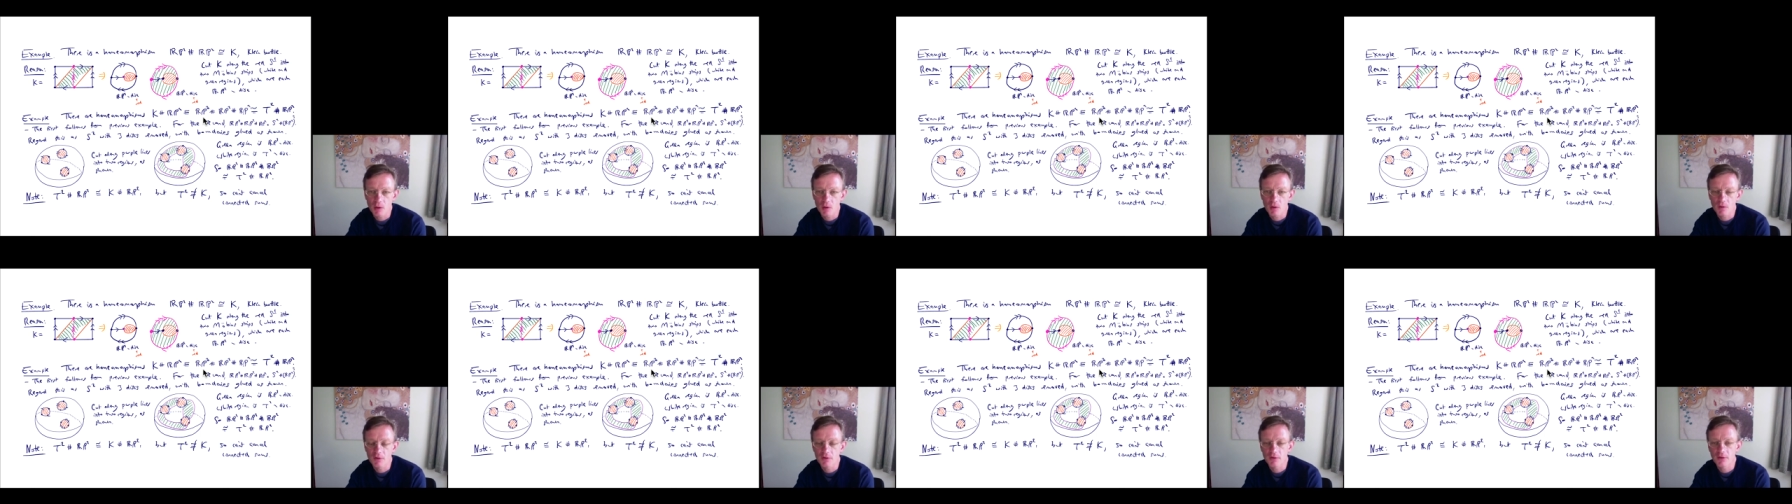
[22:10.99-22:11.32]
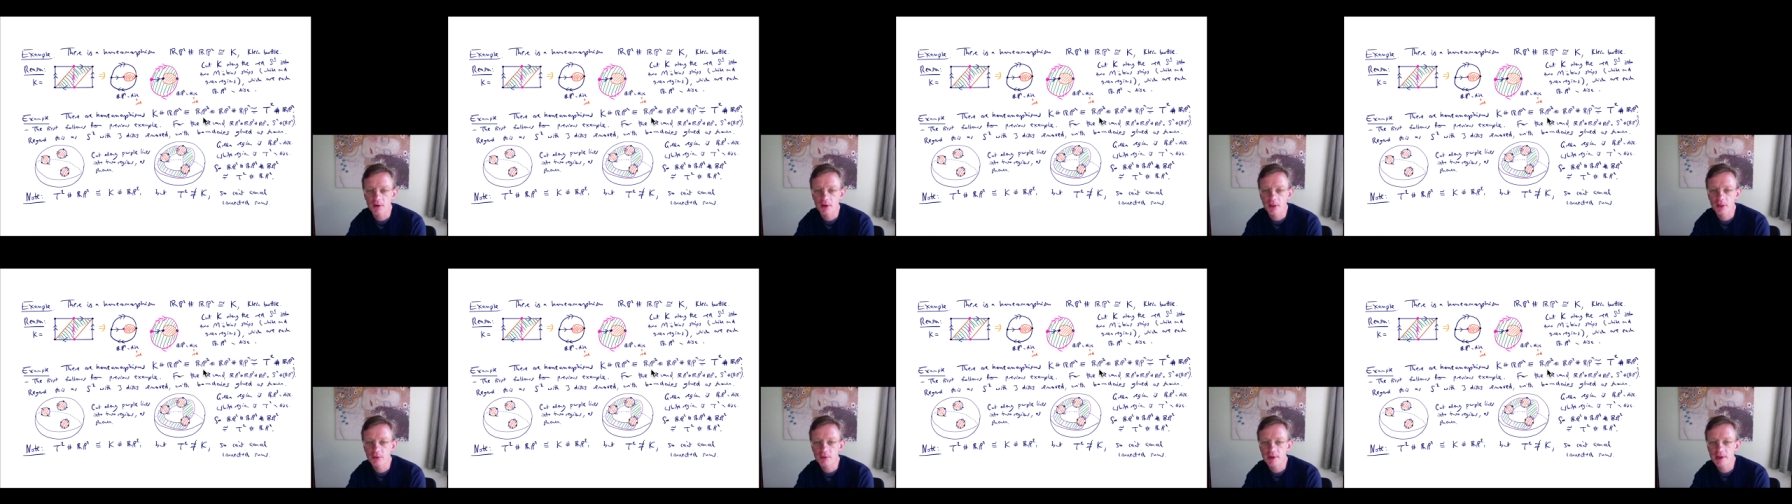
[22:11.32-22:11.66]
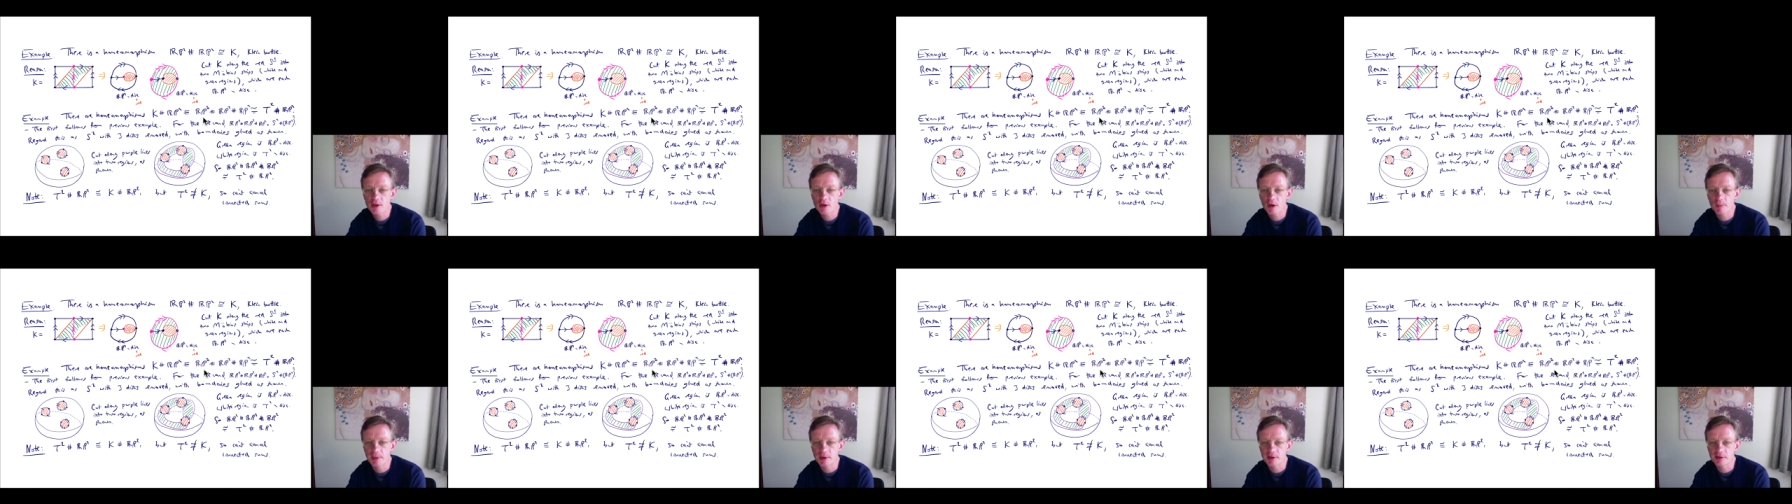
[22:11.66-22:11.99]
of
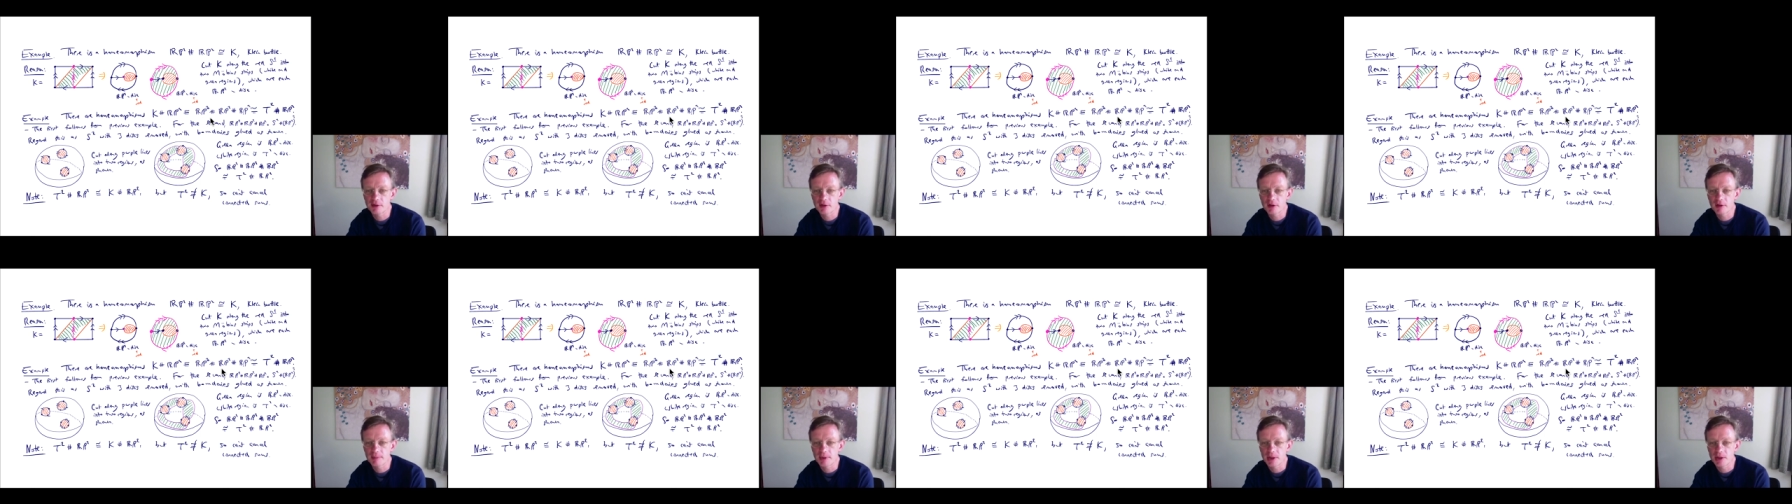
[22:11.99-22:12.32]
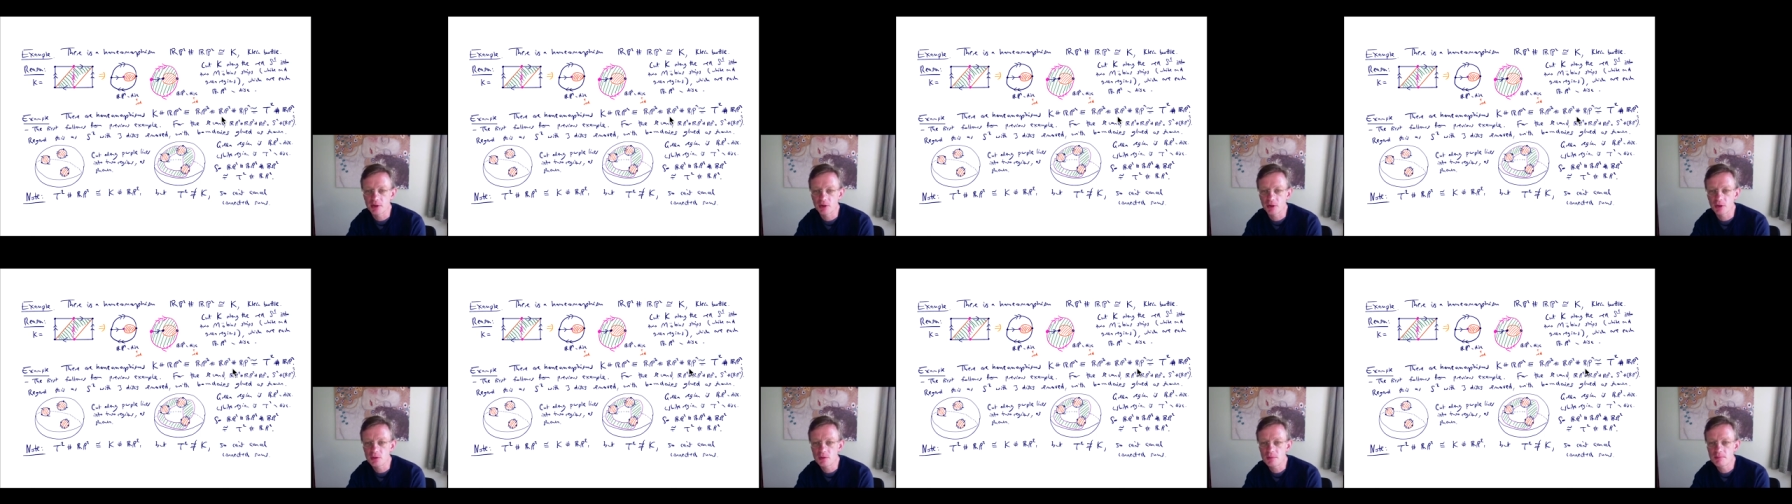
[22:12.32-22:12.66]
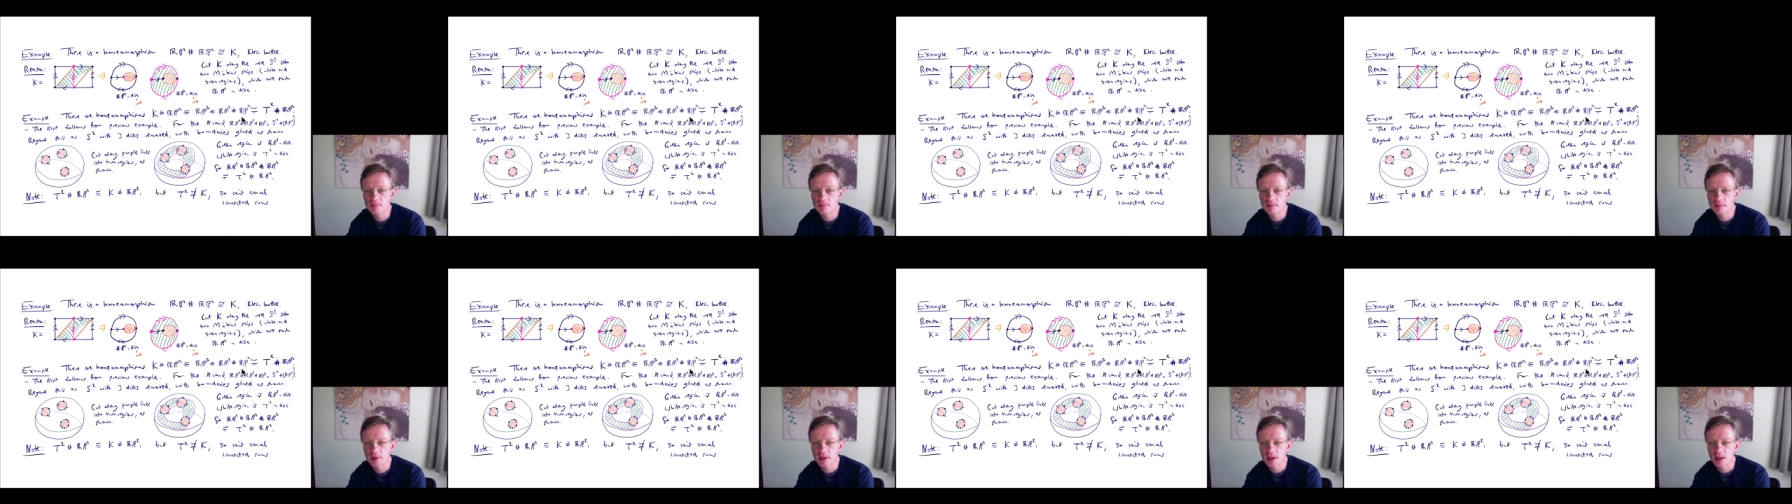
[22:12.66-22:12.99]
three copies of R P two